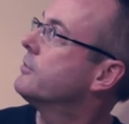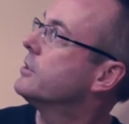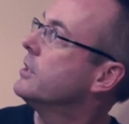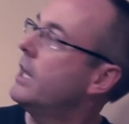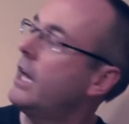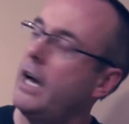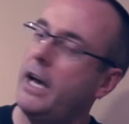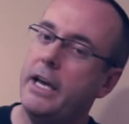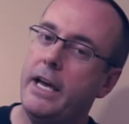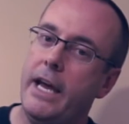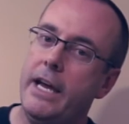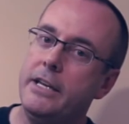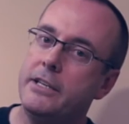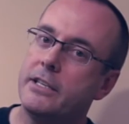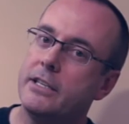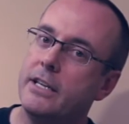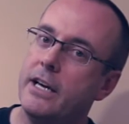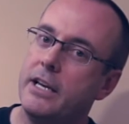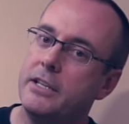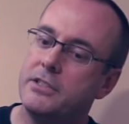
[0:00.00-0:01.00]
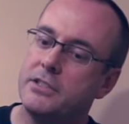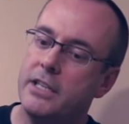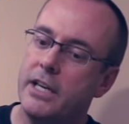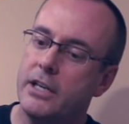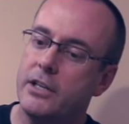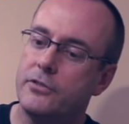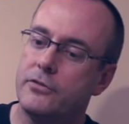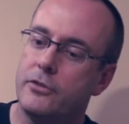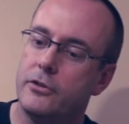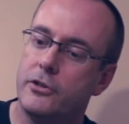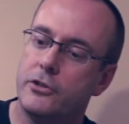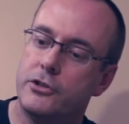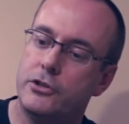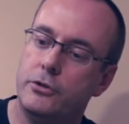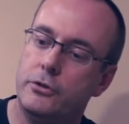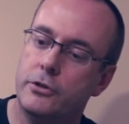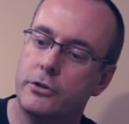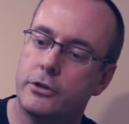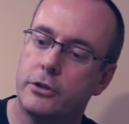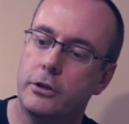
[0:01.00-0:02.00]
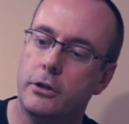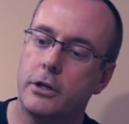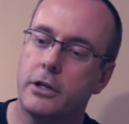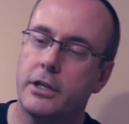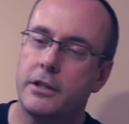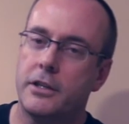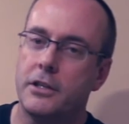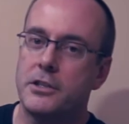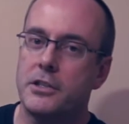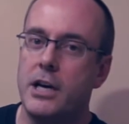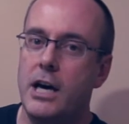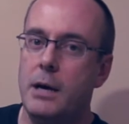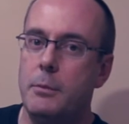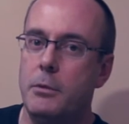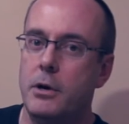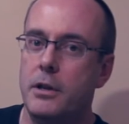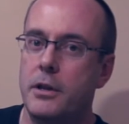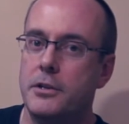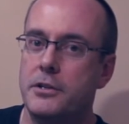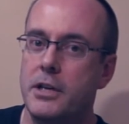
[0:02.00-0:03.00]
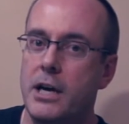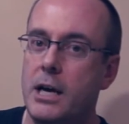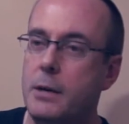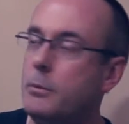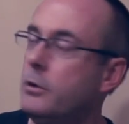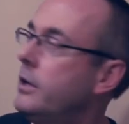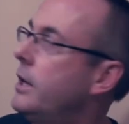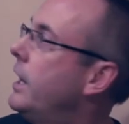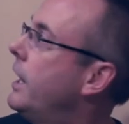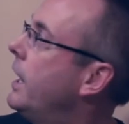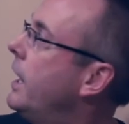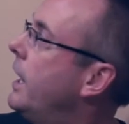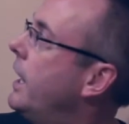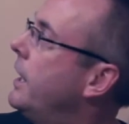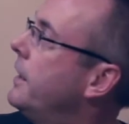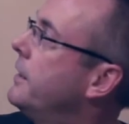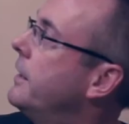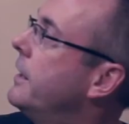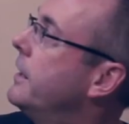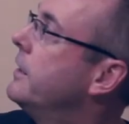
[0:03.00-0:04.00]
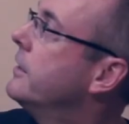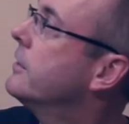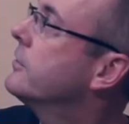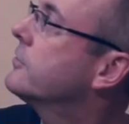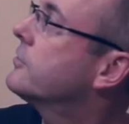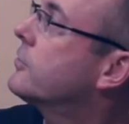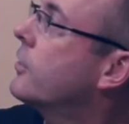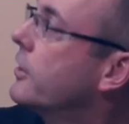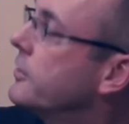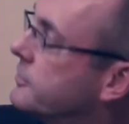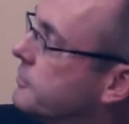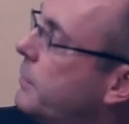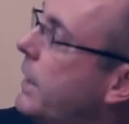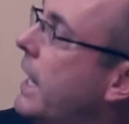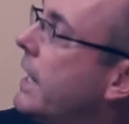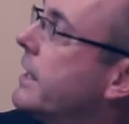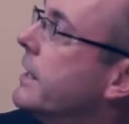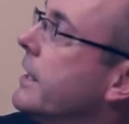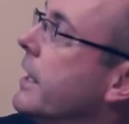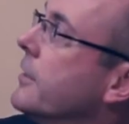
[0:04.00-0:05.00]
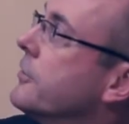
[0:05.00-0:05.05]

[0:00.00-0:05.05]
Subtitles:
8 to 9 seconds for the shooter to look at the time on the timer, and then starts back again.